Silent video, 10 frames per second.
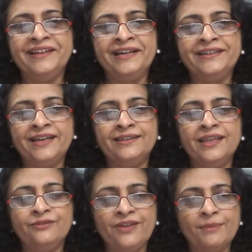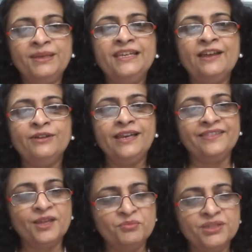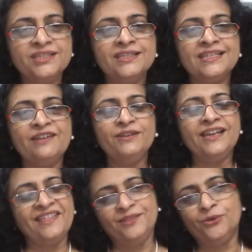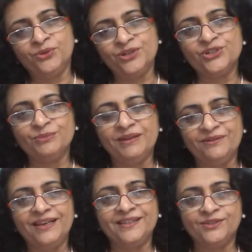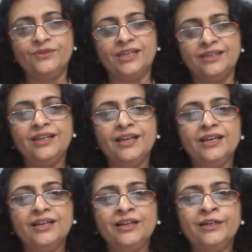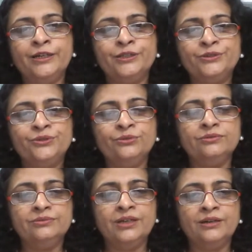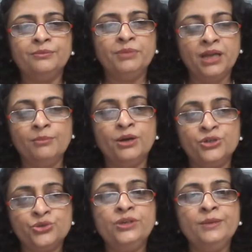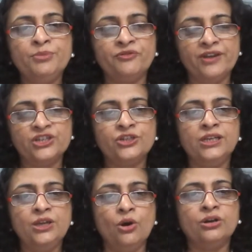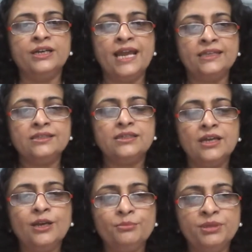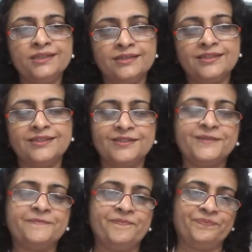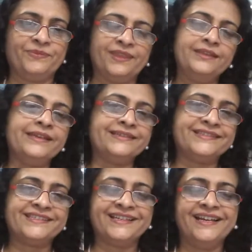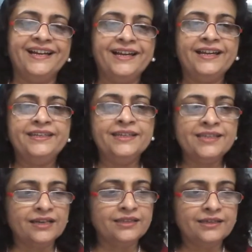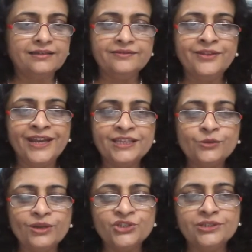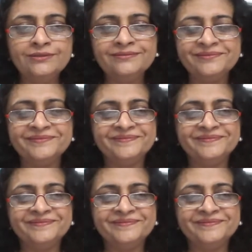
at the family level, at the business level, and the ownership level as well, to become a truly professionally organized businesses. Yes. Yes, Hardik. The next question.